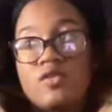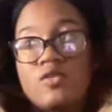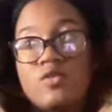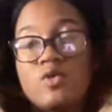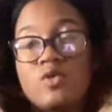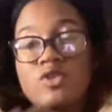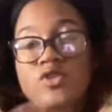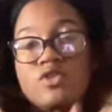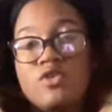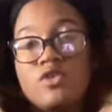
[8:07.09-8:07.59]

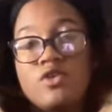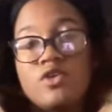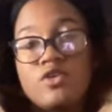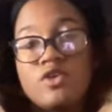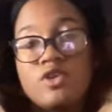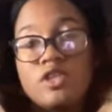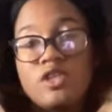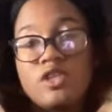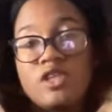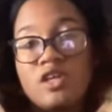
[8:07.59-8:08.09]
what's going
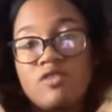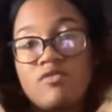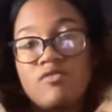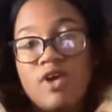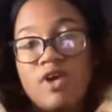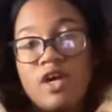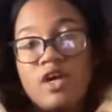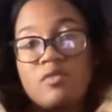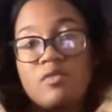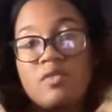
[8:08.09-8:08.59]
on in the
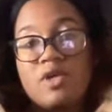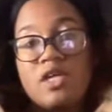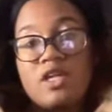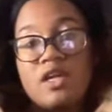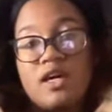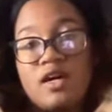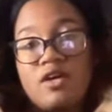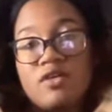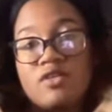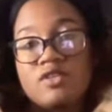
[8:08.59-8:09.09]
environment
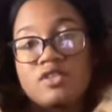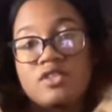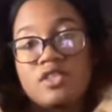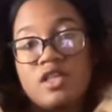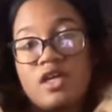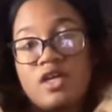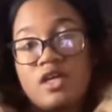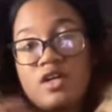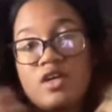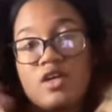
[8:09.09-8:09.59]
and how is it
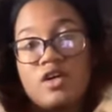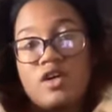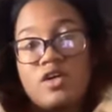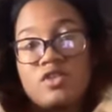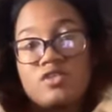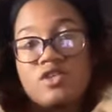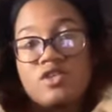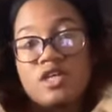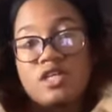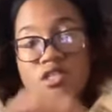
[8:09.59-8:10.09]
like a
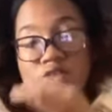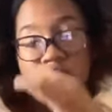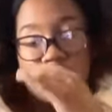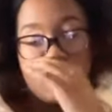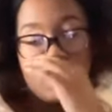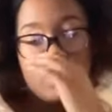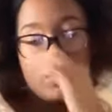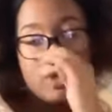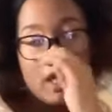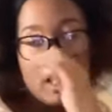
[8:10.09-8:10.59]
contrast of
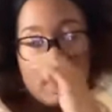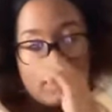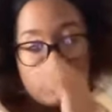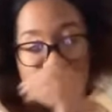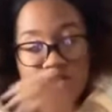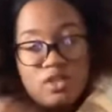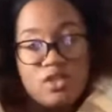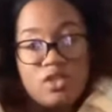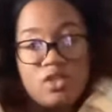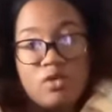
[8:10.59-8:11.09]
what we're
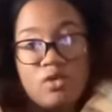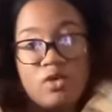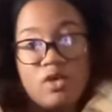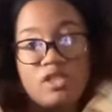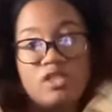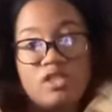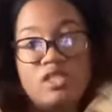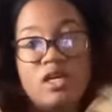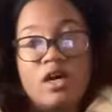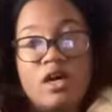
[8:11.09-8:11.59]
actually
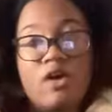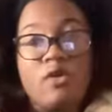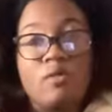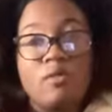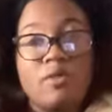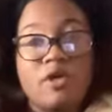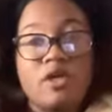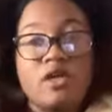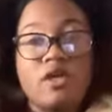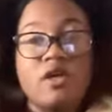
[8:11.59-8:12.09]
doing to
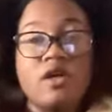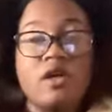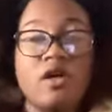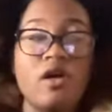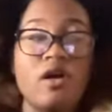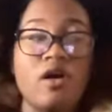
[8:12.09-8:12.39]
help it.